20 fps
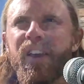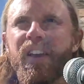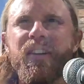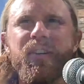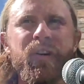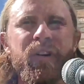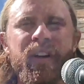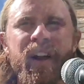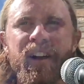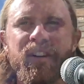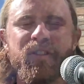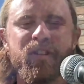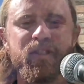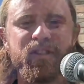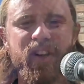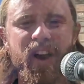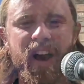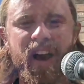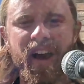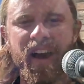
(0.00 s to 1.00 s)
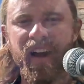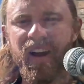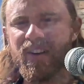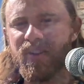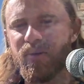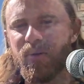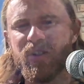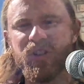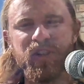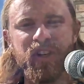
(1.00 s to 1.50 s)
couldn't
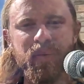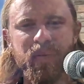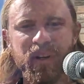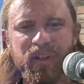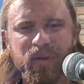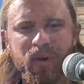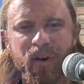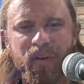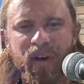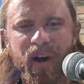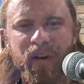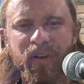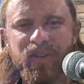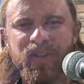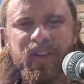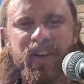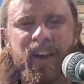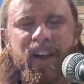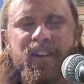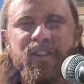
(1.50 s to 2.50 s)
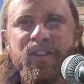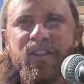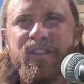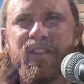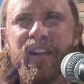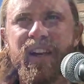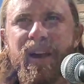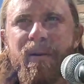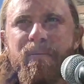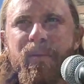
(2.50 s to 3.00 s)
exercise, was sleeping 12 hours a night just
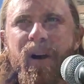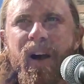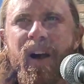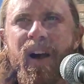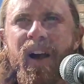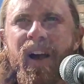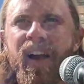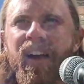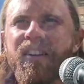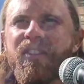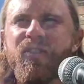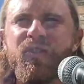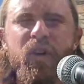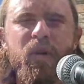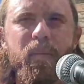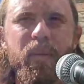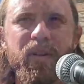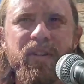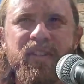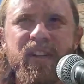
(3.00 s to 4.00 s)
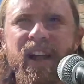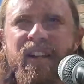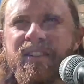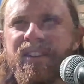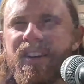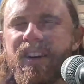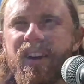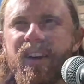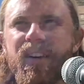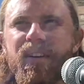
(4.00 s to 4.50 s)
to get by, super
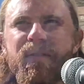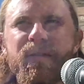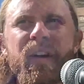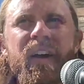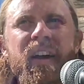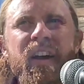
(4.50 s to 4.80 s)
sensitive